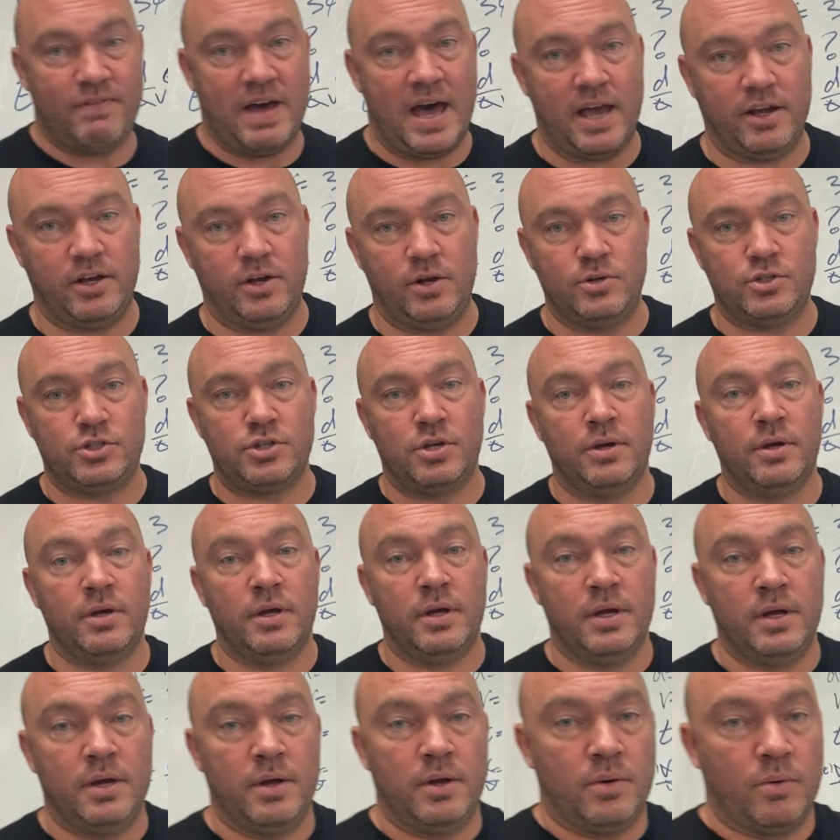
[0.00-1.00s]
values,
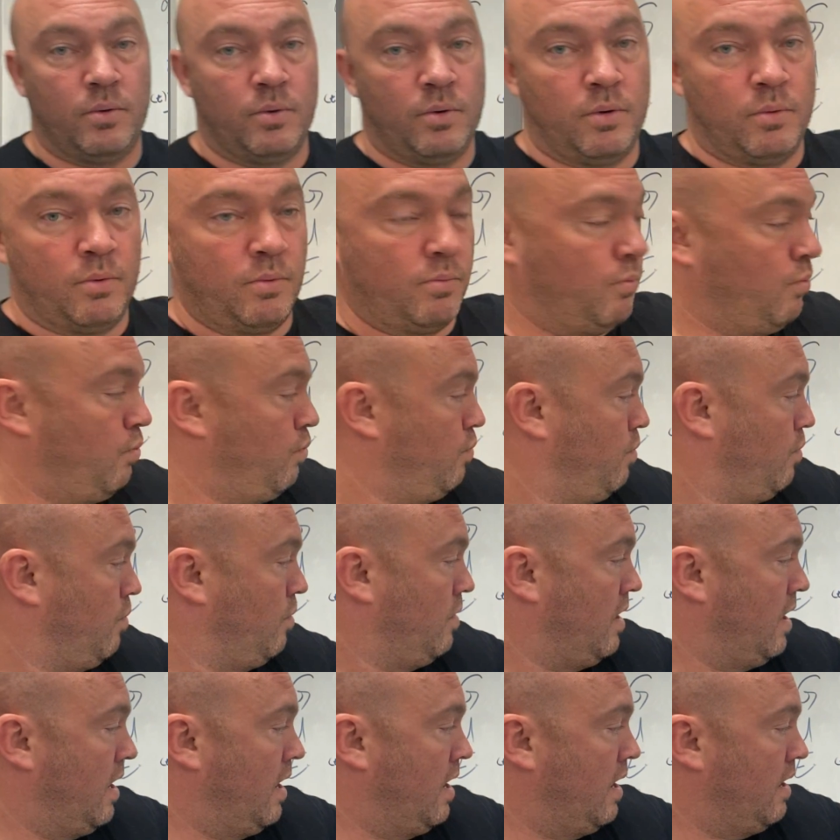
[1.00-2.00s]

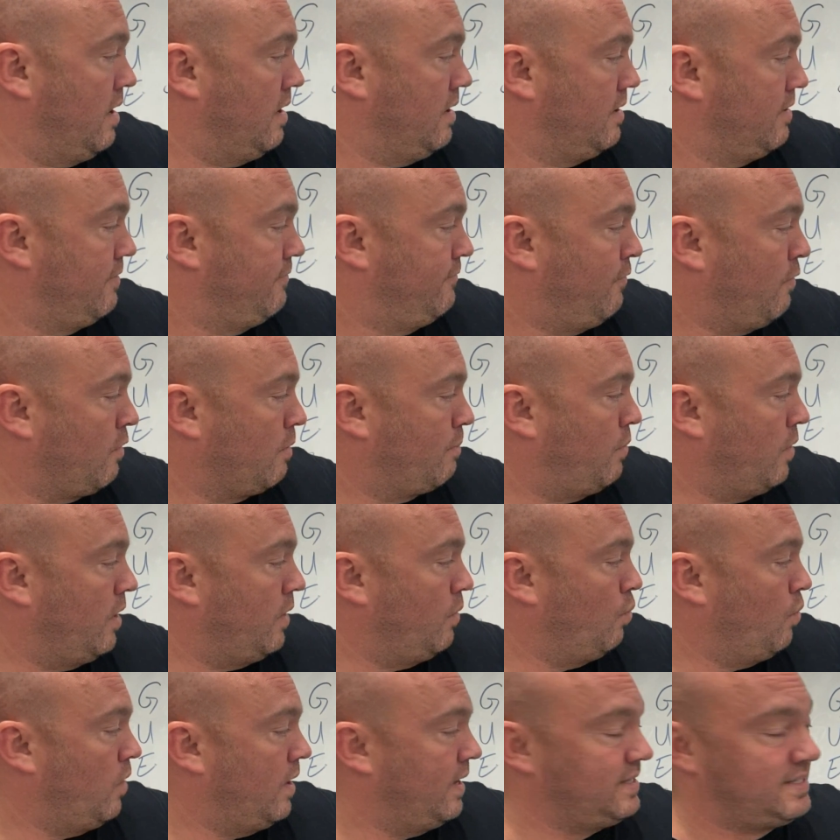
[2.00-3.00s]

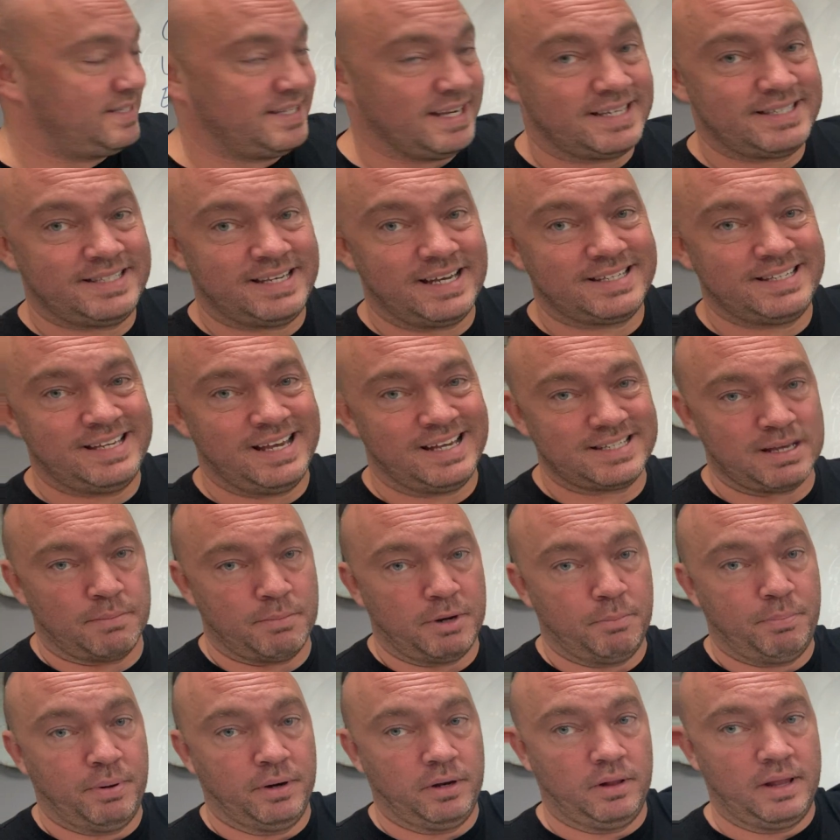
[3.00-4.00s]
4.1666, I'm
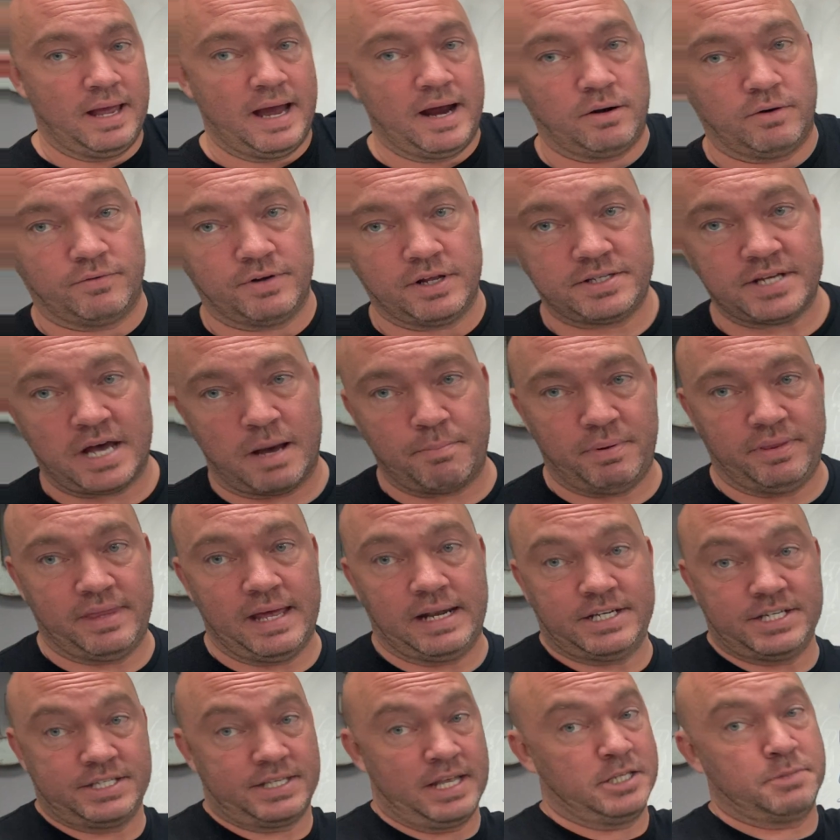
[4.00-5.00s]
going to put a line over the top of
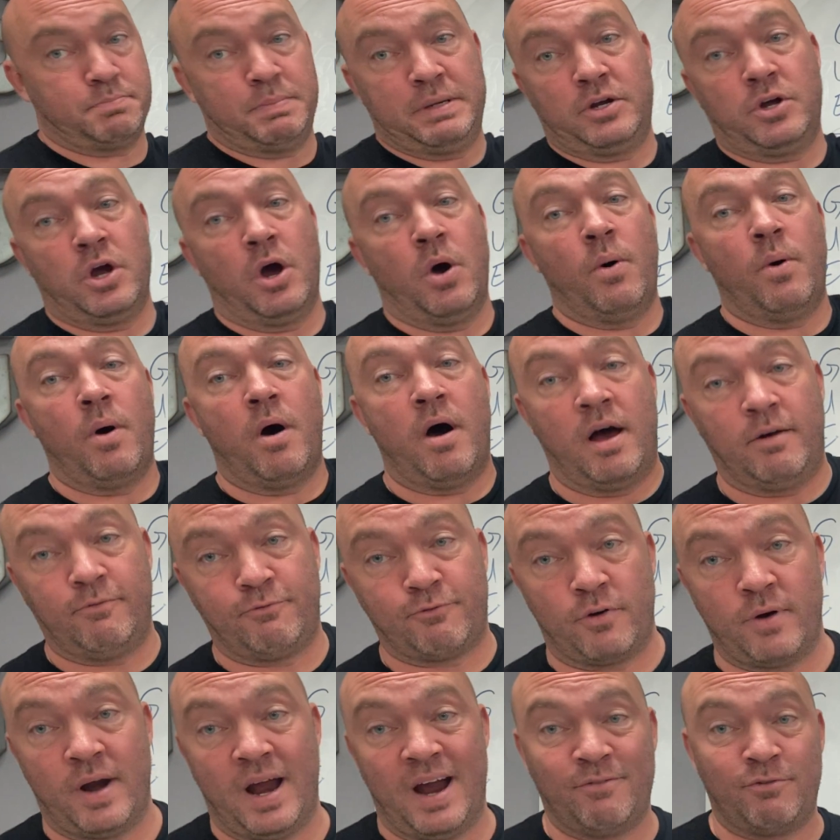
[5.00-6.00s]
that just lets me go on
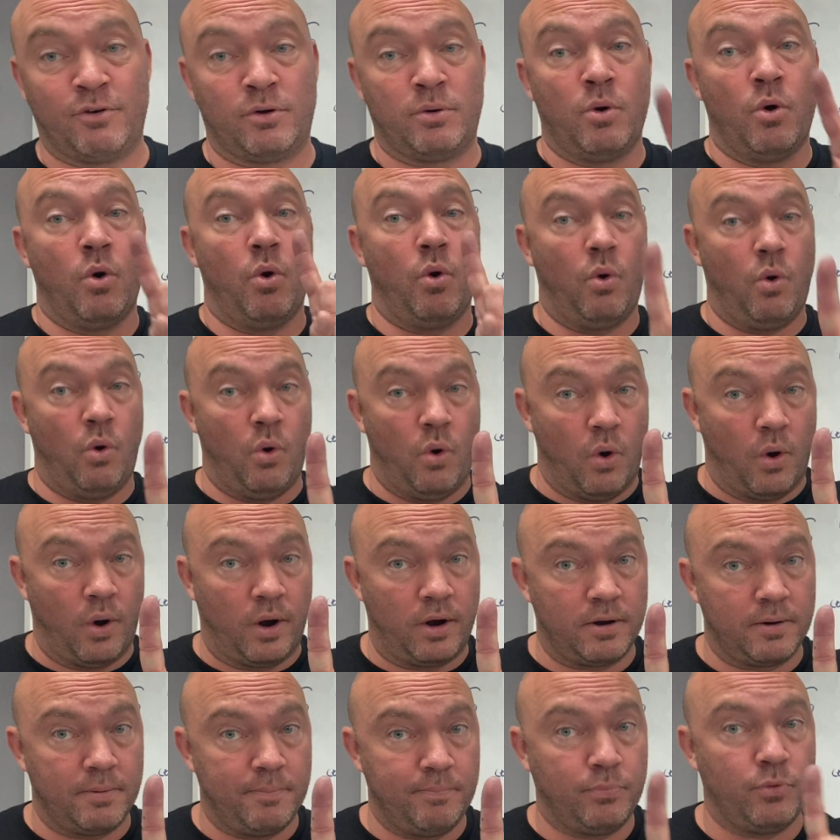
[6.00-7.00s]
forever.
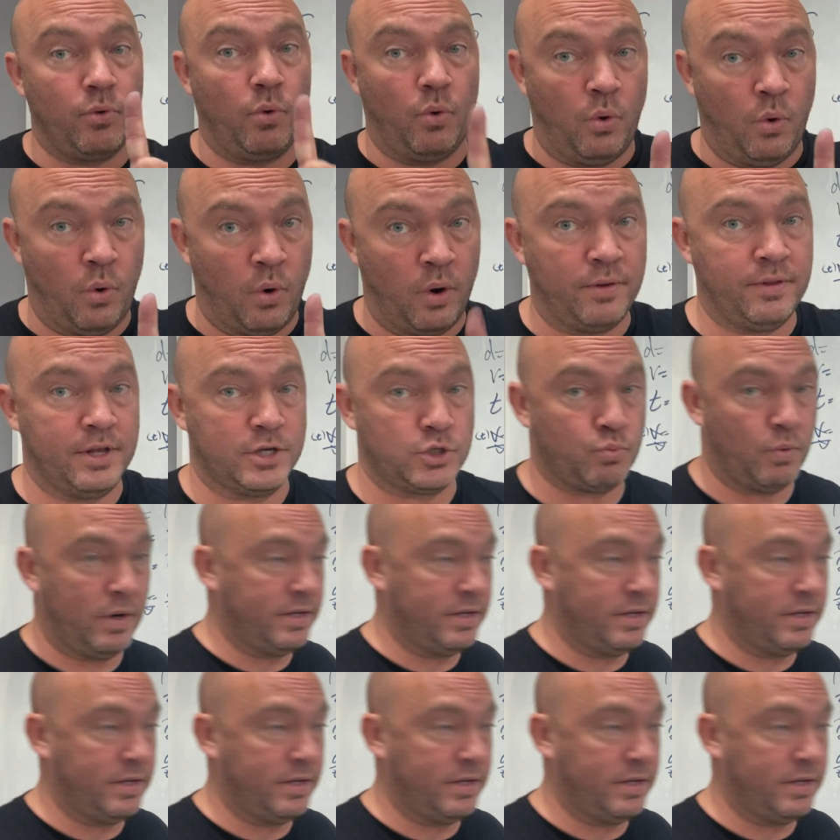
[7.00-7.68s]
Or Or this